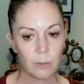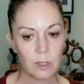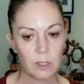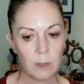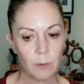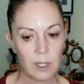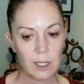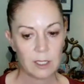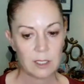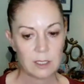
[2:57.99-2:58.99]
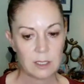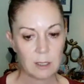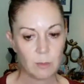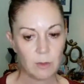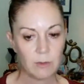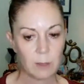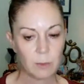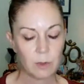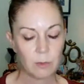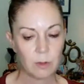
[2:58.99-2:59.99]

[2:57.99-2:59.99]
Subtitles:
bring the awareness and move it up